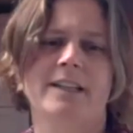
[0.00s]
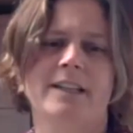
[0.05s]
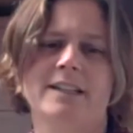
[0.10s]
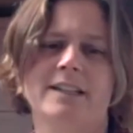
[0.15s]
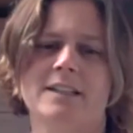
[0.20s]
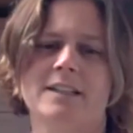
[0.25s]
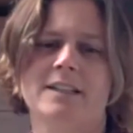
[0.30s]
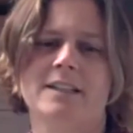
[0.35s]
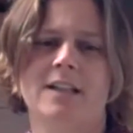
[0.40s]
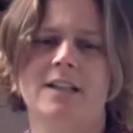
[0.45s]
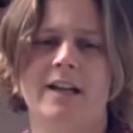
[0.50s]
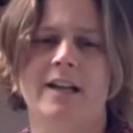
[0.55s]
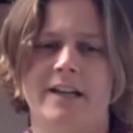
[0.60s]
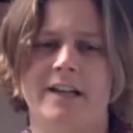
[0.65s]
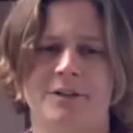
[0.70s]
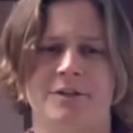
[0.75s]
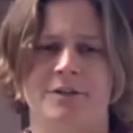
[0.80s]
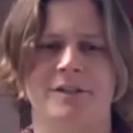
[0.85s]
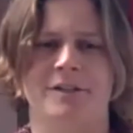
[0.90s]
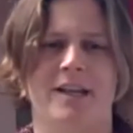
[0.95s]
That's a lot of
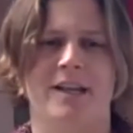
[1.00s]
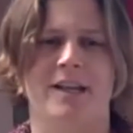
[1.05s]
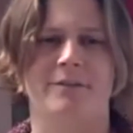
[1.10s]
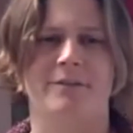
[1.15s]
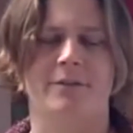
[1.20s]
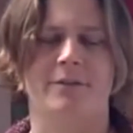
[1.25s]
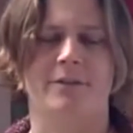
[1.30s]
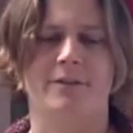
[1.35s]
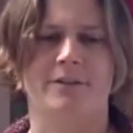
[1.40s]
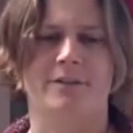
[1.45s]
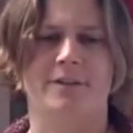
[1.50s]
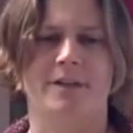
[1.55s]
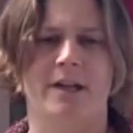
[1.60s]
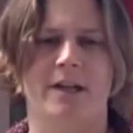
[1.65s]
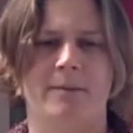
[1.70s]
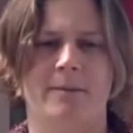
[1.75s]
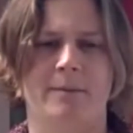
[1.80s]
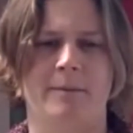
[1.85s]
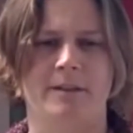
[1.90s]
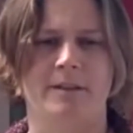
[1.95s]
interest saved over
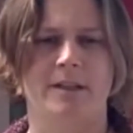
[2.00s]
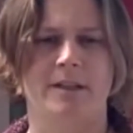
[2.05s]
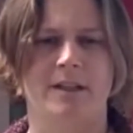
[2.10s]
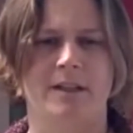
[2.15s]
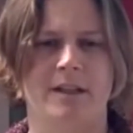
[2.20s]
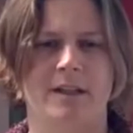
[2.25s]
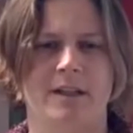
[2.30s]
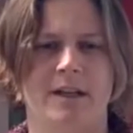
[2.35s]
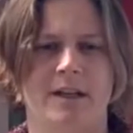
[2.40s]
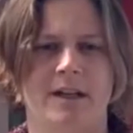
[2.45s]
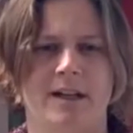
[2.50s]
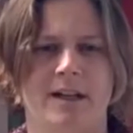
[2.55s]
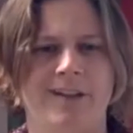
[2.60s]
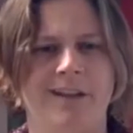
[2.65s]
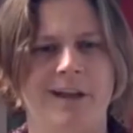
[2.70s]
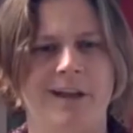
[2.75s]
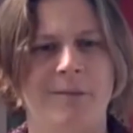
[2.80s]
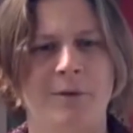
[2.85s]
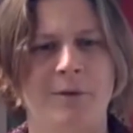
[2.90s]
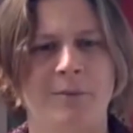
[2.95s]
time, and uh,
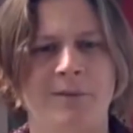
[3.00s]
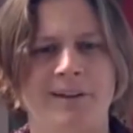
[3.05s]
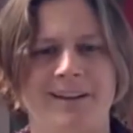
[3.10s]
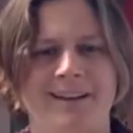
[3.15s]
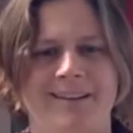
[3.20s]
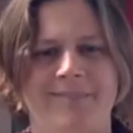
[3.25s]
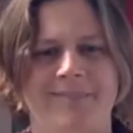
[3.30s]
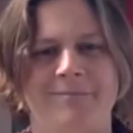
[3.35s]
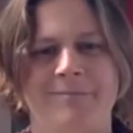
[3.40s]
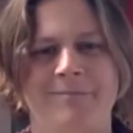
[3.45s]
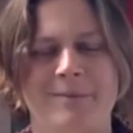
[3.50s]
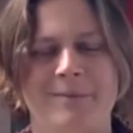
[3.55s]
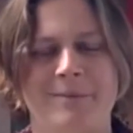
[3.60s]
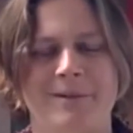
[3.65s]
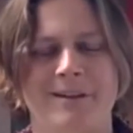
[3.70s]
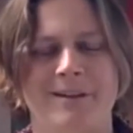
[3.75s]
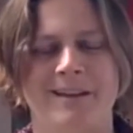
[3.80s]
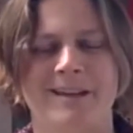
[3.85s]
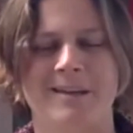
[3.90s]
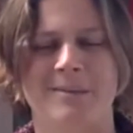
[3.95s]
a lot more money that people
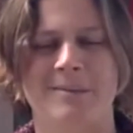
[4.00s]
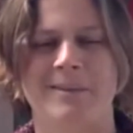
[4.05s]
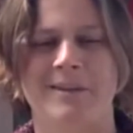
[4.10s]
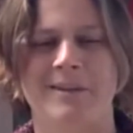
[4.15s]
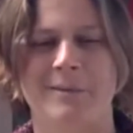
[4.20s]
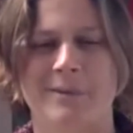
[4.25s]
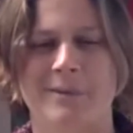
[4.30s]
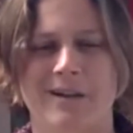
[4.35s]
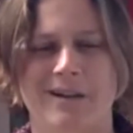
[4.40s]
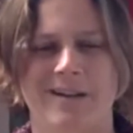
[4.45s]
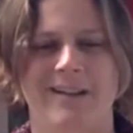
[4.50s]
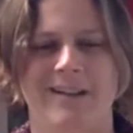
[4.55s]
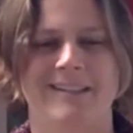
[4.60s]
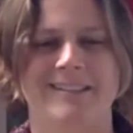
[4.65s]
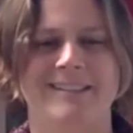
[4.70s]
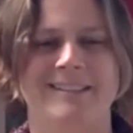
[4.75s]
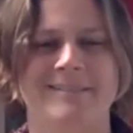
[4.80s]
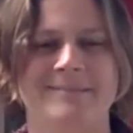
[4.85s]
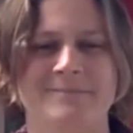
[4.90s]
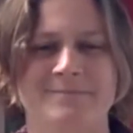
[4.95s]
can keep in their
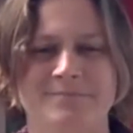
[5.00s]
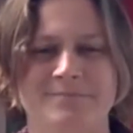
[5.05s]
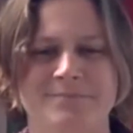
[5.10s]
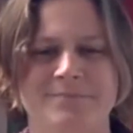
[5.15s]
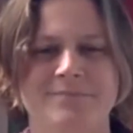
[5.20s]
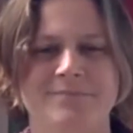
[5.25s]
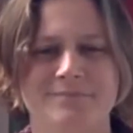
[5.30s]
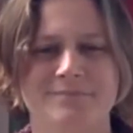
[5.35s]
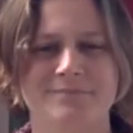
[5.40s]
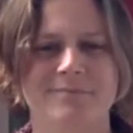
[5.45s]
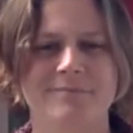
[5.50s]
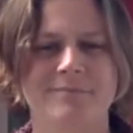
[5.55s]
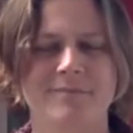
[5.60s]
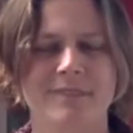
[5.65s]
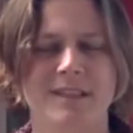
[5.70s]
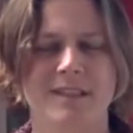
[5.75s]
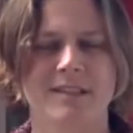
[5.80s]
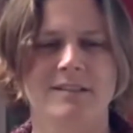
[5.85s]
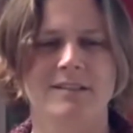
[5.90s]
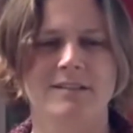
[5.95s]
pockets. Yes.
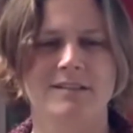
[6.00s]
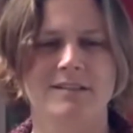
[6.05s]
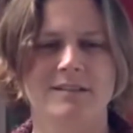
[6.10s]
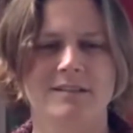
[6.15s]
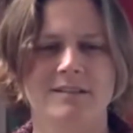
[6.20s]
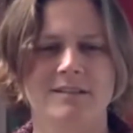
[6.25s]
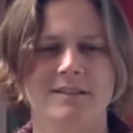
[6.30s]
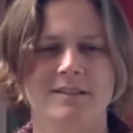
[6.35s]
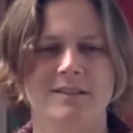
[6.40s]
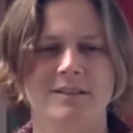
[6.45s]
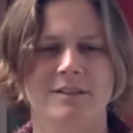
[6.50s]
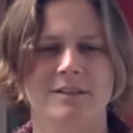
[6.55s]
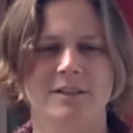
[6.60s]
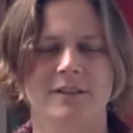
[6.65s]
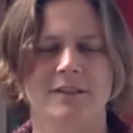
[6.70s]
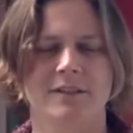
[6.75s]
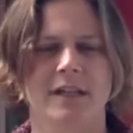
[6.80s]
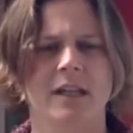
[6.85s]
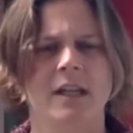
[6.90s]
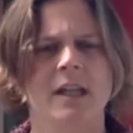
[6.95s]

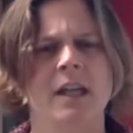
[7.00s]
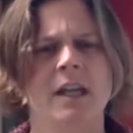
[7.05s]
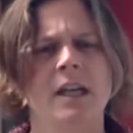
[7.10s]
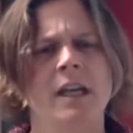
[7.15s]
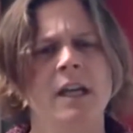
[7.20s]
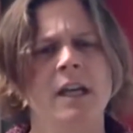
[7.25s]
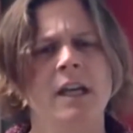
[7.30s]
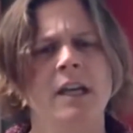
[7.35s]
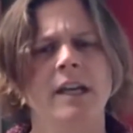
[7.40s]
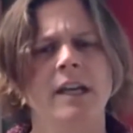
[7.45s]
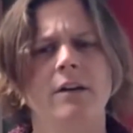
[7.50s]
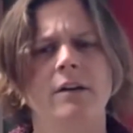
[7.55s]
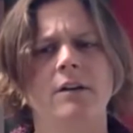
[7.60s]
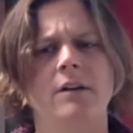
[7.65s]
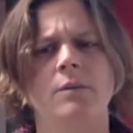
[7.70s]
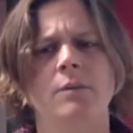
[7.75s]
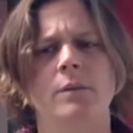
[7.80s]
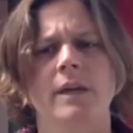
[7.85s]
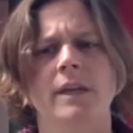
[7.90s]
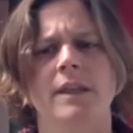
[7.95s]
Terrific.
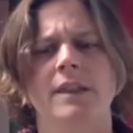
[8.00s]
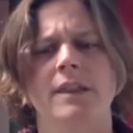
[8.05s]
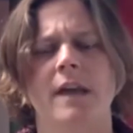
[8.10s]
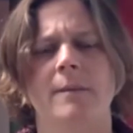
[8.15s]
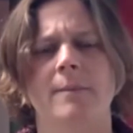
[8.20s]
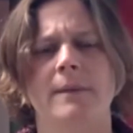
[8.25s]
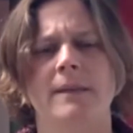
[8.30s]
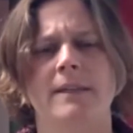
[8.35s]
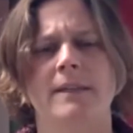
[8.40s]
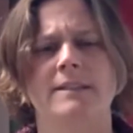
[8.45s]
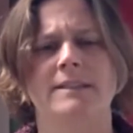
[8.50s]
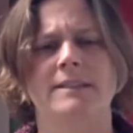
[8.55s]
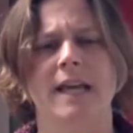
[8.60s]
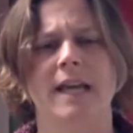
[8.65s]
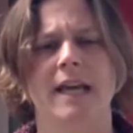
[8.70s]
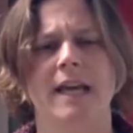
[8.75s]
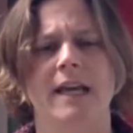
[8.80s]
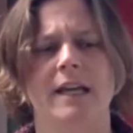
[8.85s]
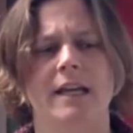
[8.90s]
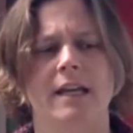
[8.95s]
Now, with that being
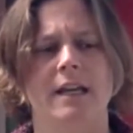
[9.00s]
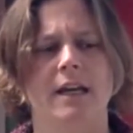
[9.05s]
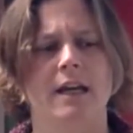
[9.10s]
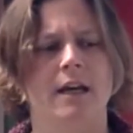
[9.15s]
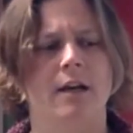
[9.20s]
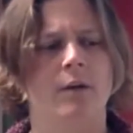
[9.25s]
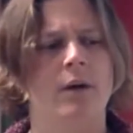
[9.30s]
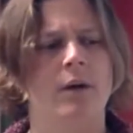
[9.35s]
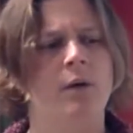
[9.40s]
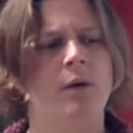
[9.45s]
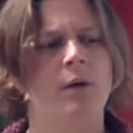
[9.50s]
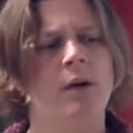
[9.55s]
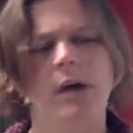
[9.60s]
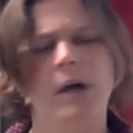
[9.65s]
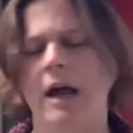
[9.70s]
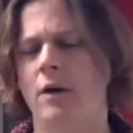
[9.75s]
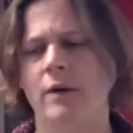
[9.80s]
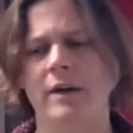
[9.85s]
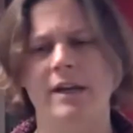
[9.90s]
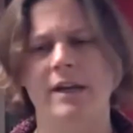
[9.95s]
said, uh,
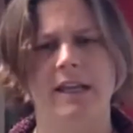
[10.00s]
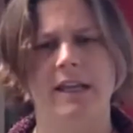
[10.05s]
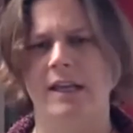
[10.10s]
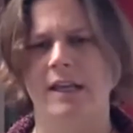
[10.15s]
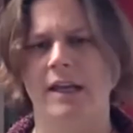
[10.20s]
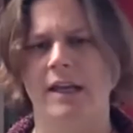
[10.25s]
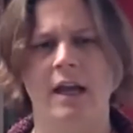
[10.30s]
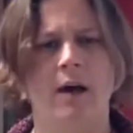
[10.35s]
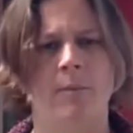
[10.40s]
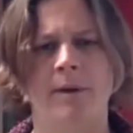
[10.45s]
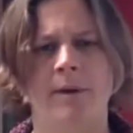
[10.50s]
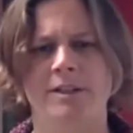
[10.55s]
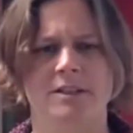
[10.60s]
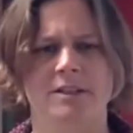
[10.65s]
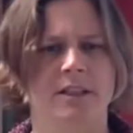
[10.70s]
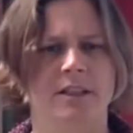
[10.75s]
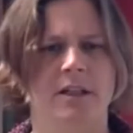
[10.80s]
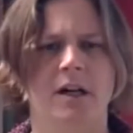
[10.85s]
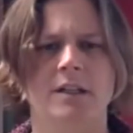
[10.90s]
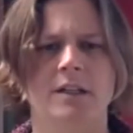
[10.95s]
how how much
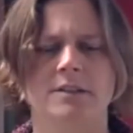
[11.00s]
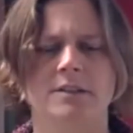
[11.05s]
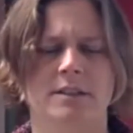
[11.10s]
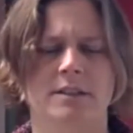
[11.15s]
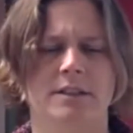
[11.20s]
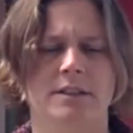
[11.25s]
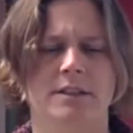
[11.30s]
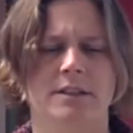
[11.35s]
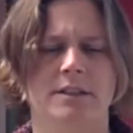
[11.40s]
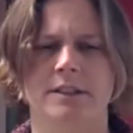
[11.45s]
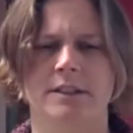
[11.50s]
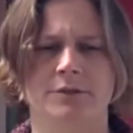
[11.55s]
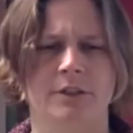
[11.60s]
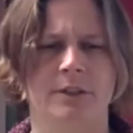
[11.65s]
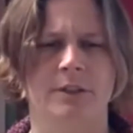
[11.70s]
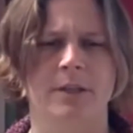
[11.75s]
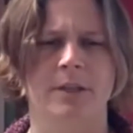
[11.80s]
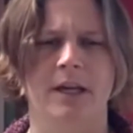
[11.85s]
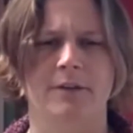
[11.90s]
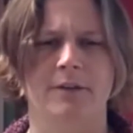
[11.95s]
does it cost to do a
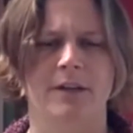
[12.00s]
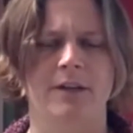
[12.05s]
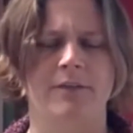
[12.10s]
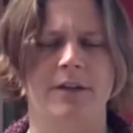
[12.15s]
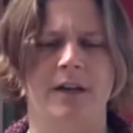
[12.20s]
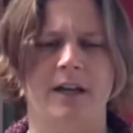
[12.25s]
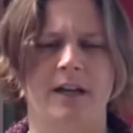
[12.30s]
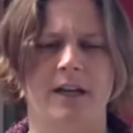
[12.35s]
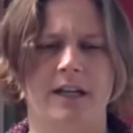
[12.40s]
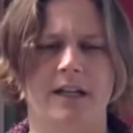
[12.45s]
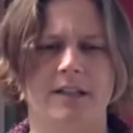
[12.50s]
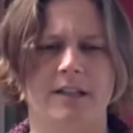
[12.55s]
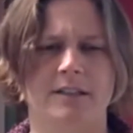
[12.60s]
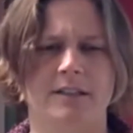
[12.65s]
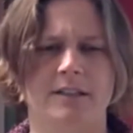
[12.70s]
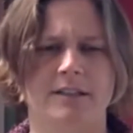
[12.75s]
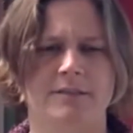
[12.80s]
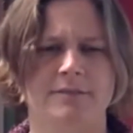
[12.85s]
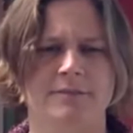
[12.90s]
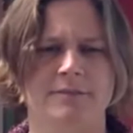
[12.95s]
streamline
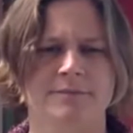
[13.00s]
refinance?